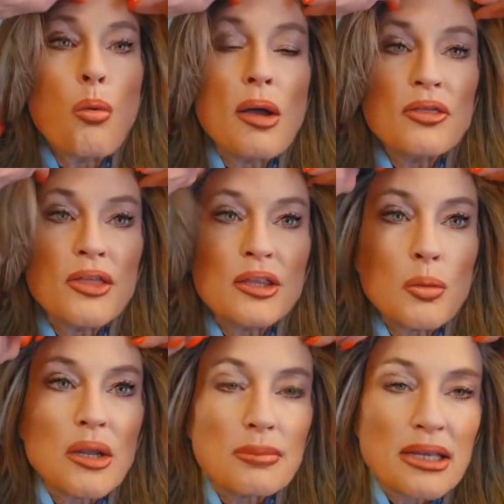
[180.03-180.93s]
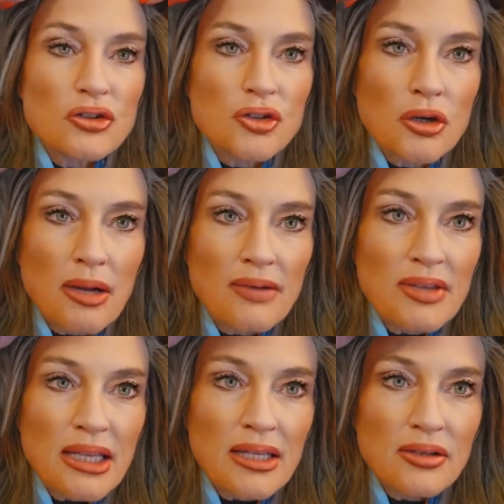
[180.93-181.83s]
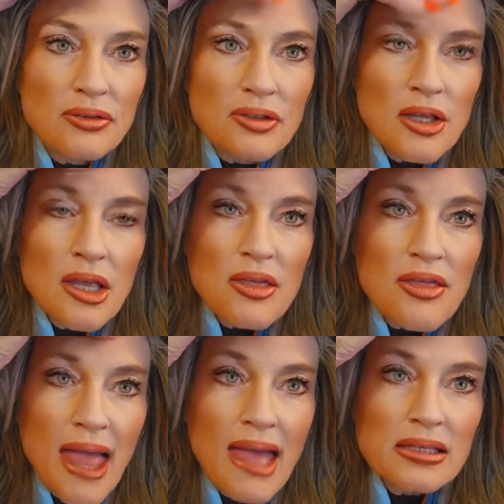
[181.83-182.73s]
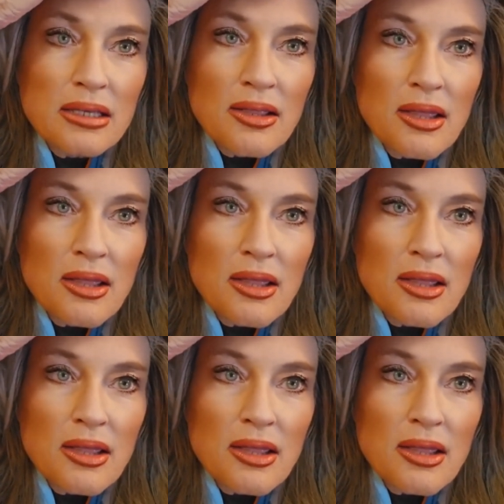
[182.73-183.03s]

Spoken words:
One thing you want to make sure of is that